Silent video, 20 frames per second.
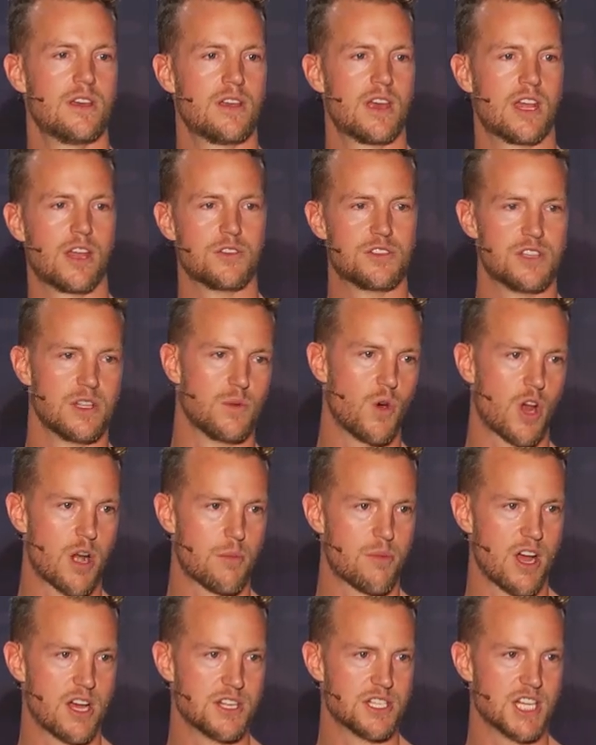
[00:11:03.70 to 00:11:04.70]
Can I go see the water
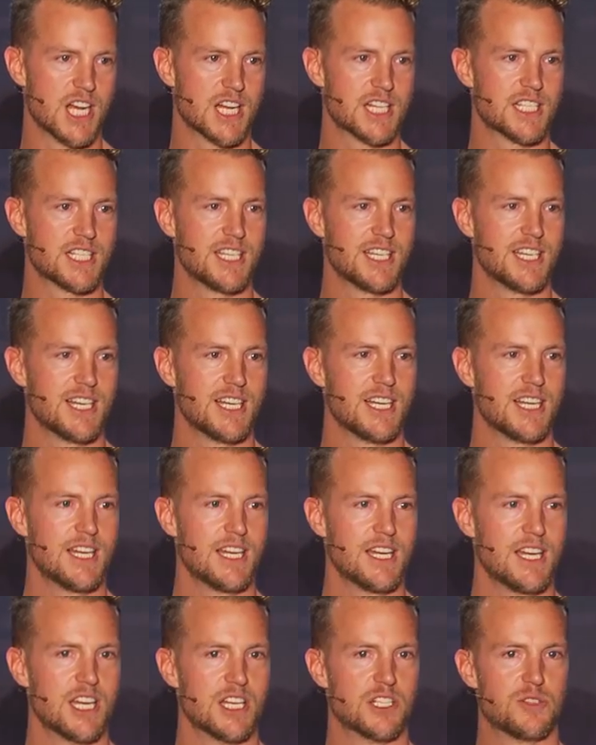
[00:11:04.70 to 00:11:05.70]
project?
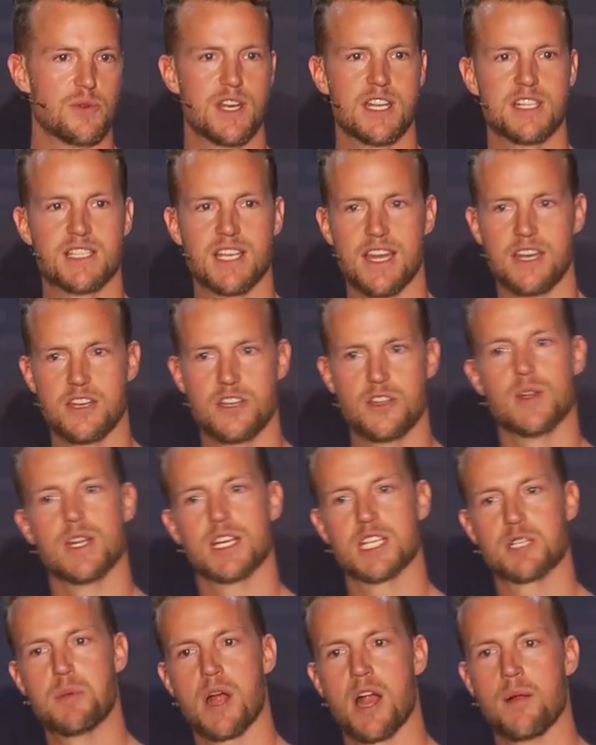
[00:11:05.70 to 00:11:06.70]
And so we decided to do an
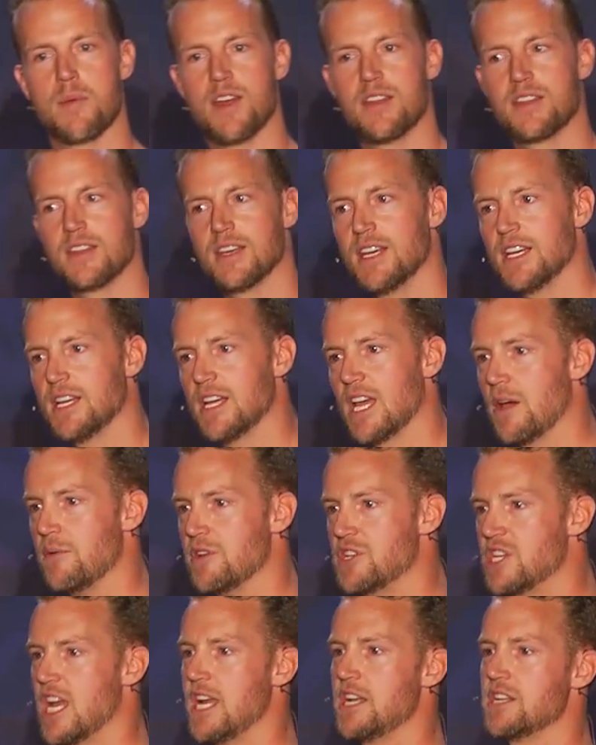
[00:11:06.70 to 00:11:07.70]
experiment and
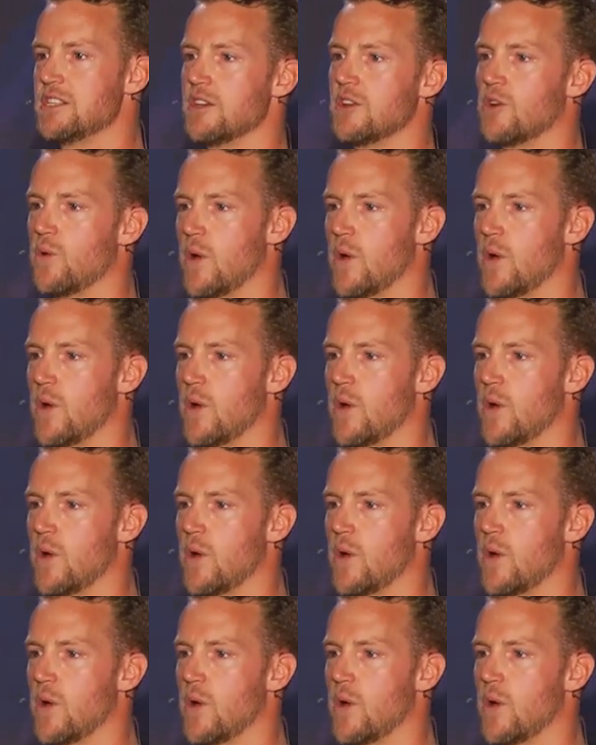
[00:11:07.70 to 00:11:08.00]
we changed the